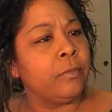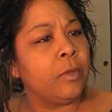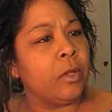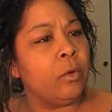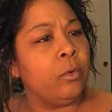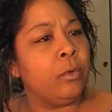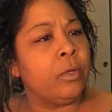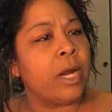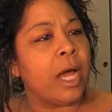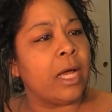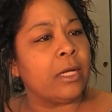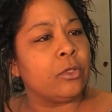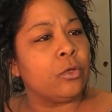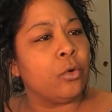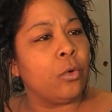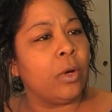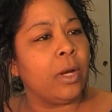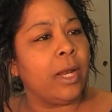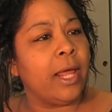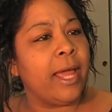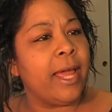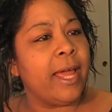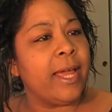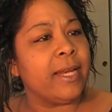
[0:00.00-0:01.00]
Uda
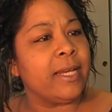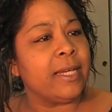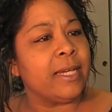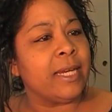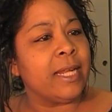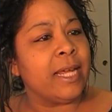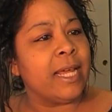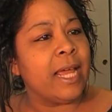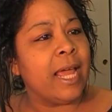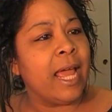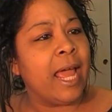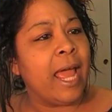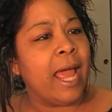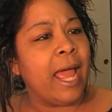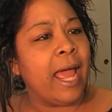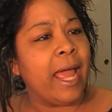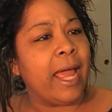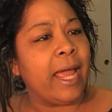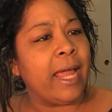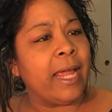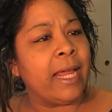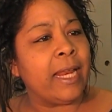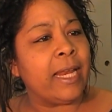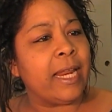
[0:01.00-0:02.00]
Toilette
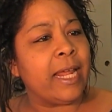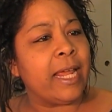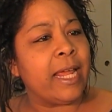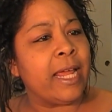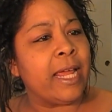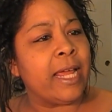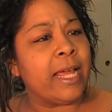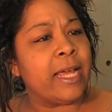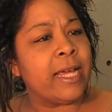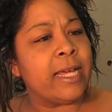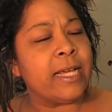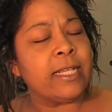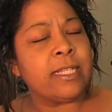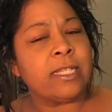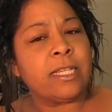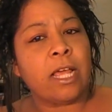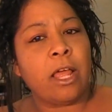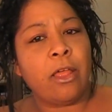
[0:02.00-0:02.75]
it is